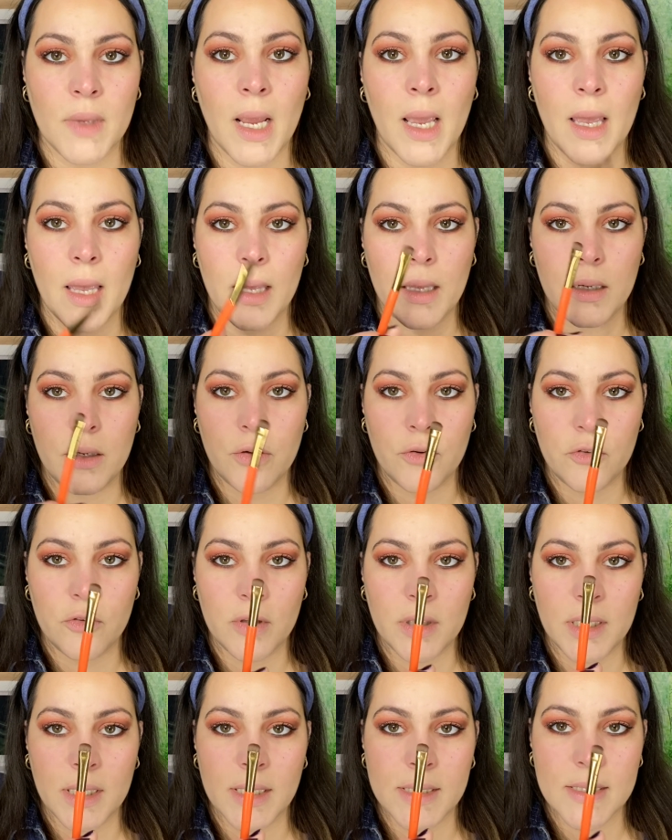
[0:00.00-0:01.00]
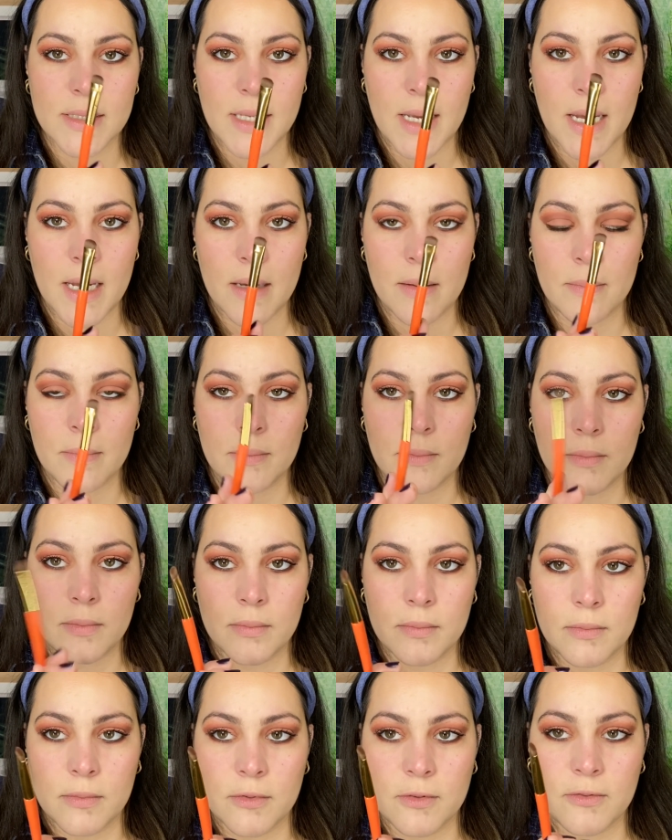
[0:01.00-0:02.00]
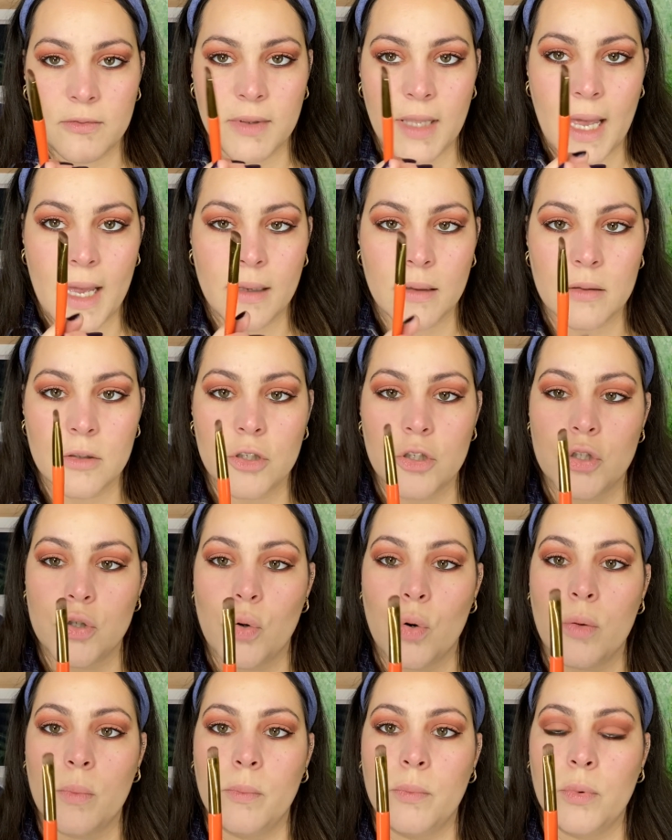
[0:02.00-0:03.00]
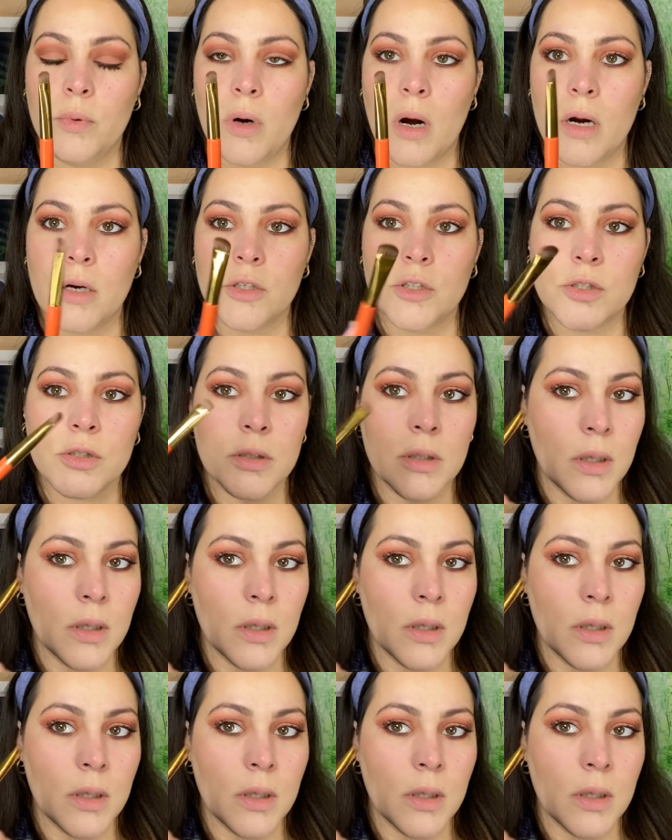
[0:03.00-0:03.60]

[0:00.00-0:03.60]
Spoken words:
And using the same flat short brush,